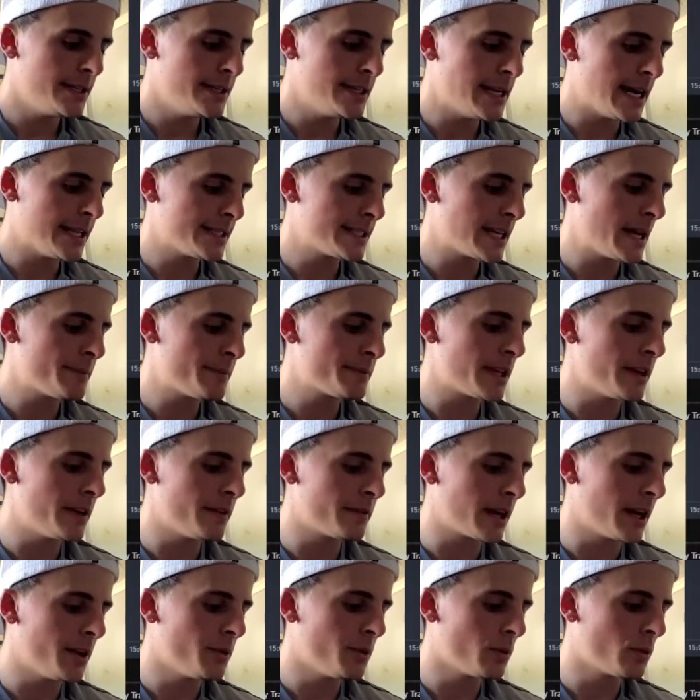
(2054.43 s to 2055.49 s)
%98%
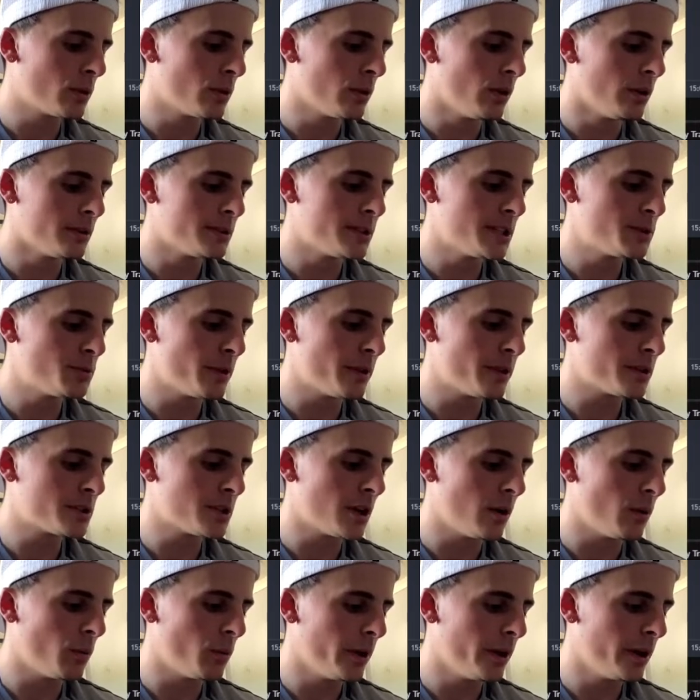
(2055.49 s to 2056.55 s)
of candle closes with the
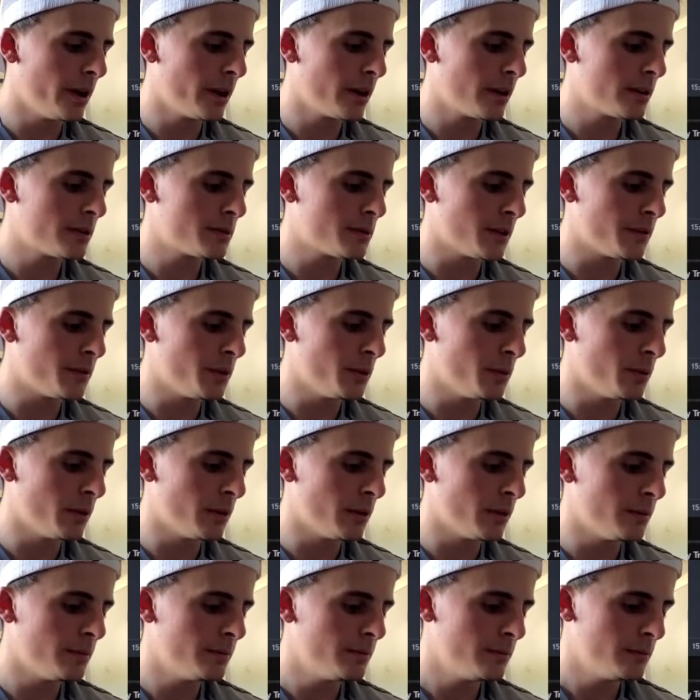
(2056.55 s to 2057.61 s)
top wick. So if you
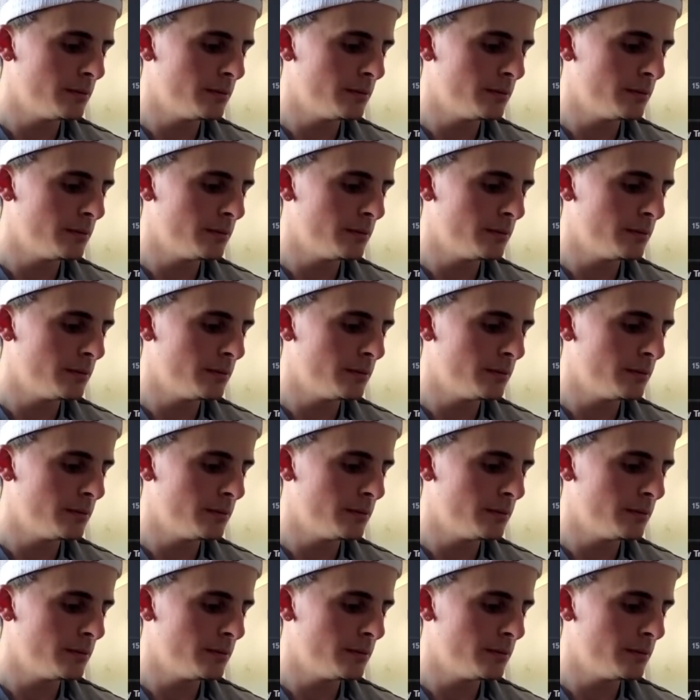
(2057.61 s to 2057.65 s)
were...